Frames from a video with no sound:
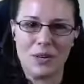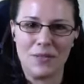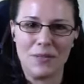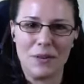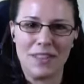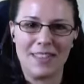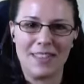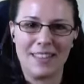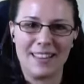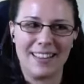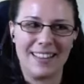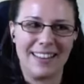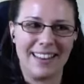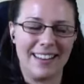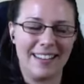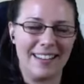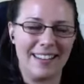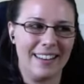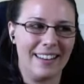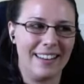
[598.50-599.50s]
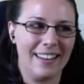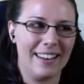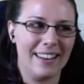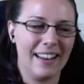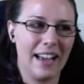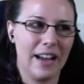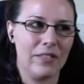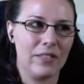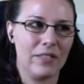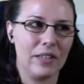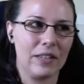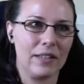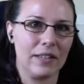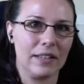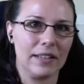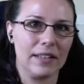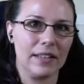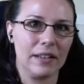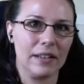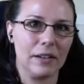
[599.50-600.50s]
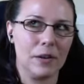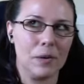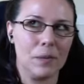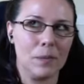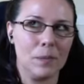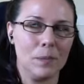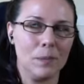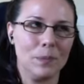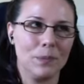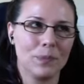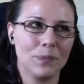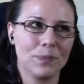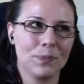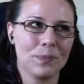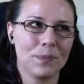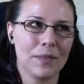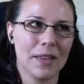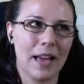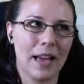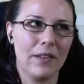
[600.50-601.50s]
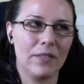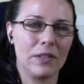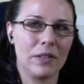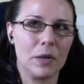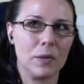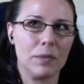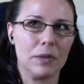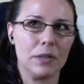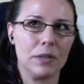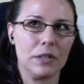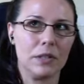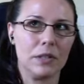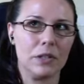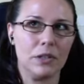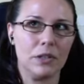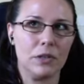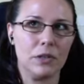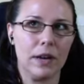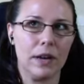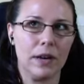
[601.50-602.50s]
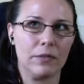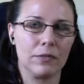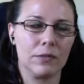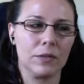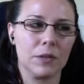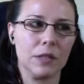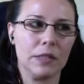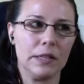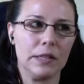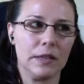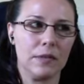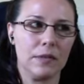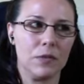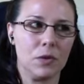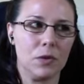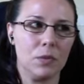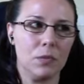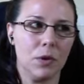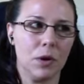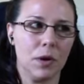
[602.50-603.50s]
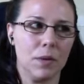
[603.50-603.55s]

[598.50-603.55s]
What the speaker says: with it. And having like having the ability to do that freely gives you more